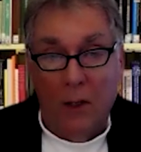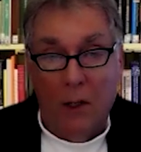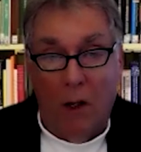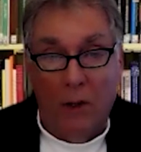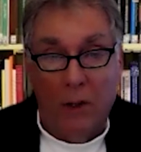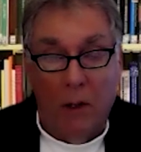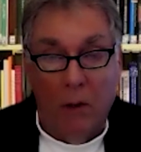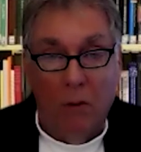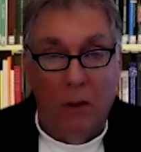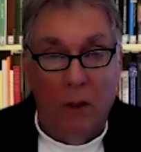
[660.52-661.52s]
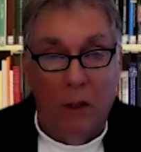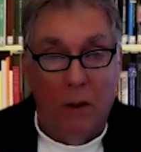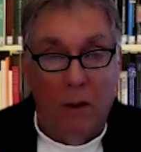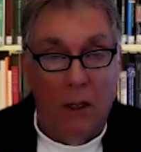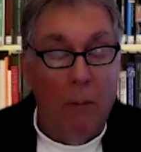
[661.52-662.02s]
is also
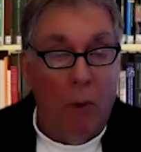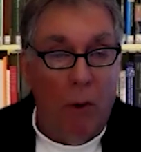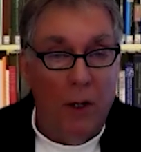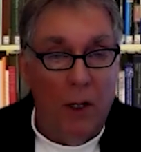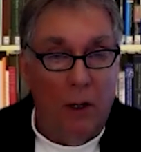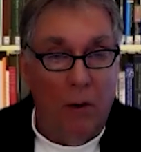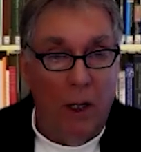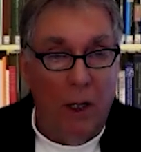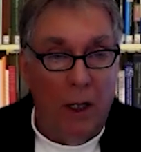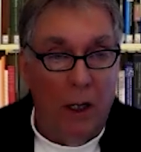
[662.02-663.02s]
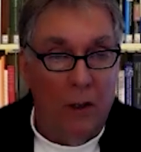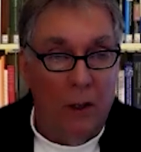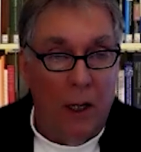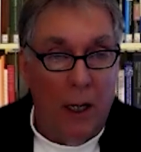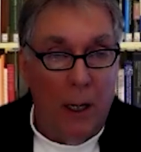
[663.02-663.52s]
an important ingredient
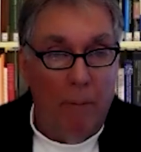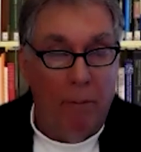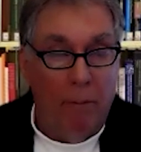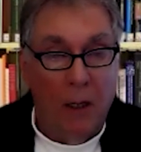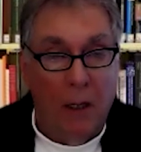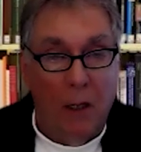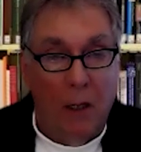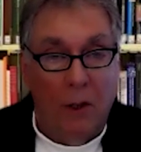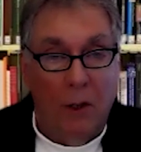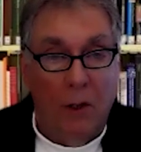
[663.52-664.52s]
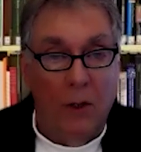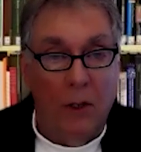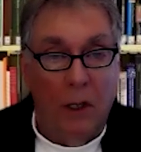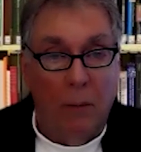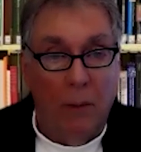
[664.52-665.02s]
to use
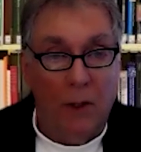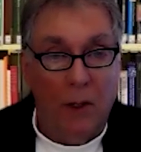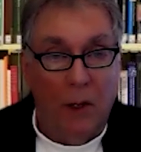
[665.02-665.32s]
in the mix of